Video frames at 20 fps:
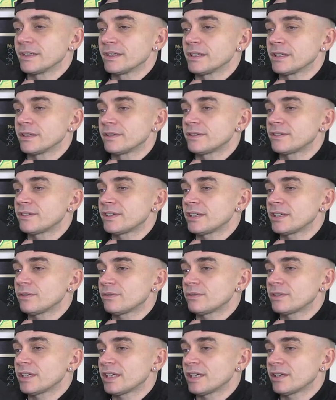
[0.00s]
yeah. yeah see
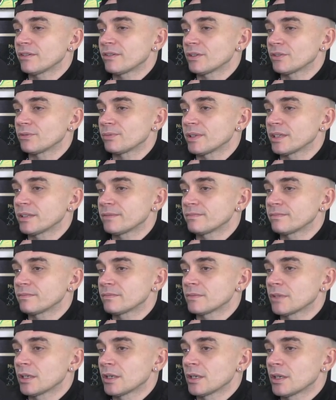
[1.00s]
all the heroes, man.
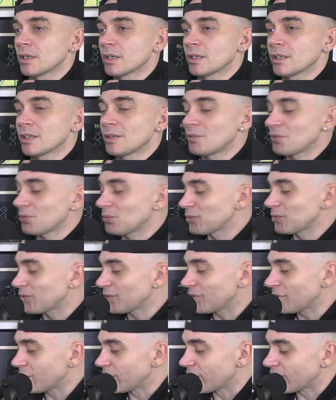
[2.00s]
Give me some more
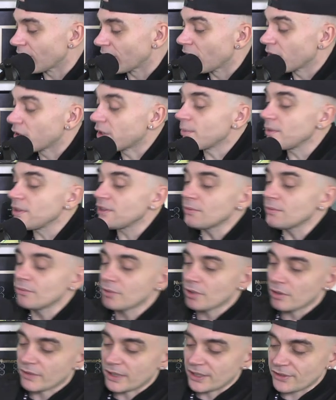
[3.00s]
stories. Give me
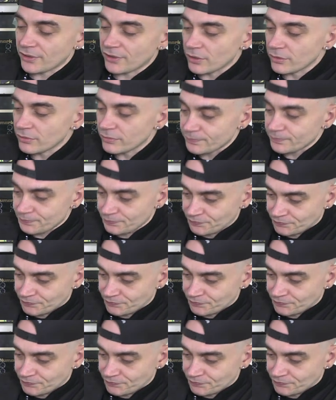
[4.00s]
some. Right, so